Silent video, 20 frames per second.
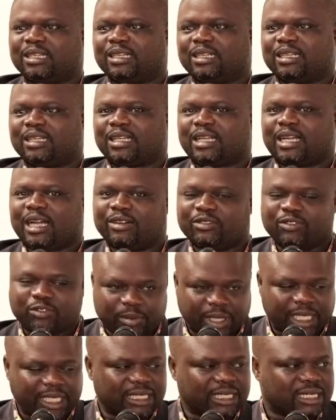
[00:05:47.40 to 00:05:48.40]

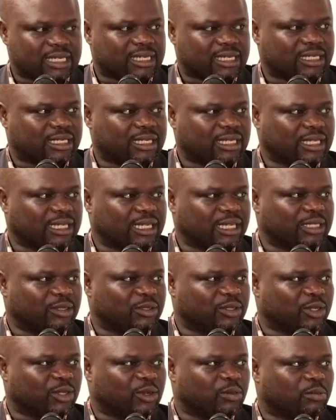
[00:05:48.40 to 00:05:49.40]
government, uh, you
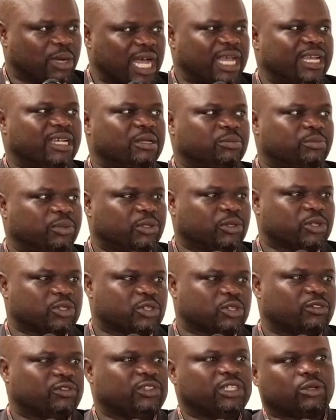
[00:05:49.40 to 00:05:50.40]
know, money because
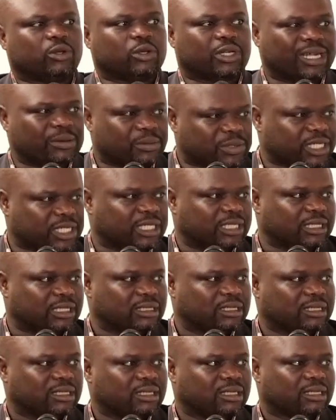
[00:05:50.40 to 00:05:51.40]
of the corruption
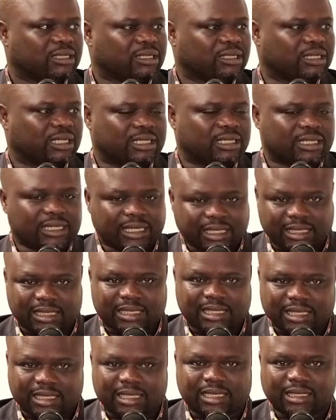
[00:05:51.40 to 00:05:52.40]
that
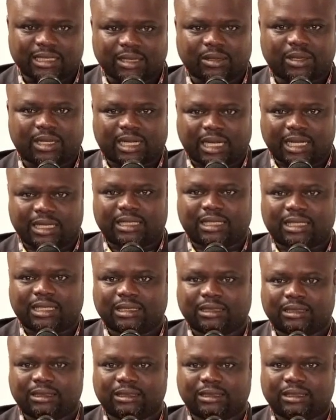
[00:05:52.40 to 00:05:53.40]
exists in our country.
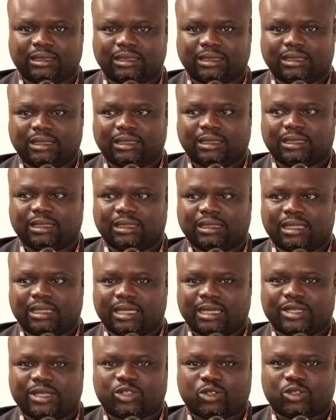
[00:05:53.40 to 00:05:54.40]
Uh,
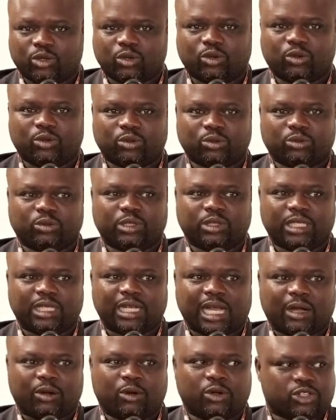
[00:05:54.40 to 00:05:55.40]
so we are
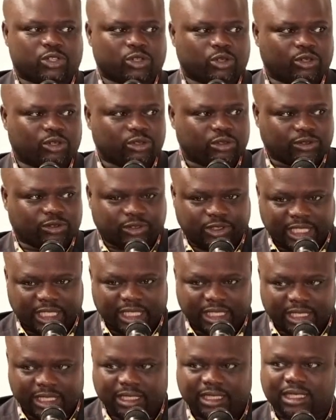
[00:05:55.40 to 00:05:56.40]
also
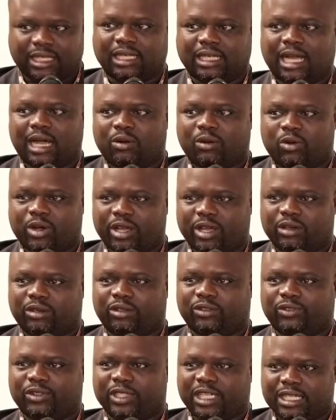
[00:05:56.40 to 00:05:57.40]
very uh, aware of
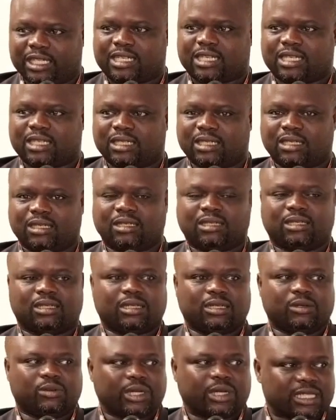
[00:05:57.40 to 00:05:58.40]
that,
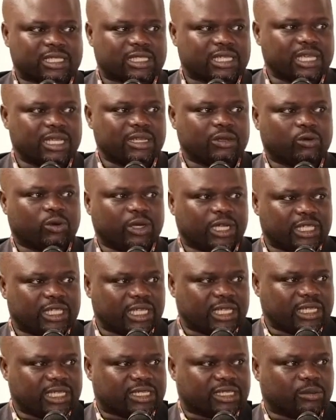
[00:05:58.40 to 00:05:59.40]
and we are saying where there
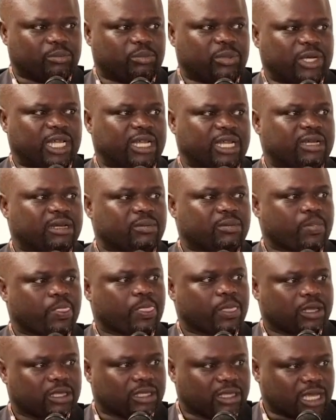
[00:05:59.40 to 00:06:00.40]
is a plan,
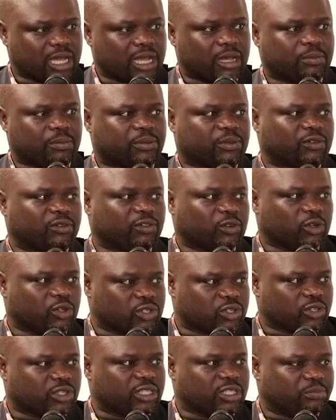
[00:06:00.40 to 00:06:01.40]
they approve
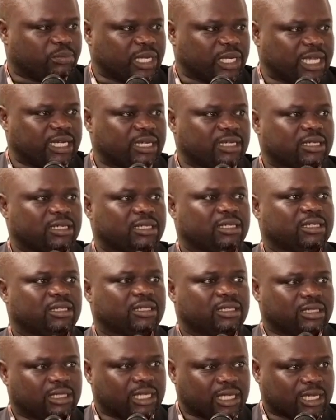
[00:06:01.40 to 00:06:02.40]
also the plan,
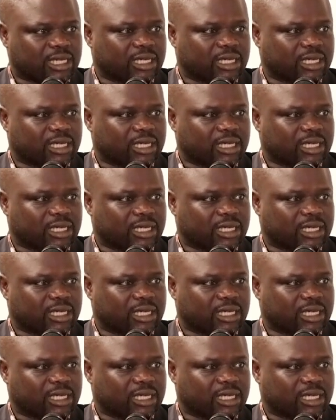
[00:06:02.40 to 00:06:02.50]
they can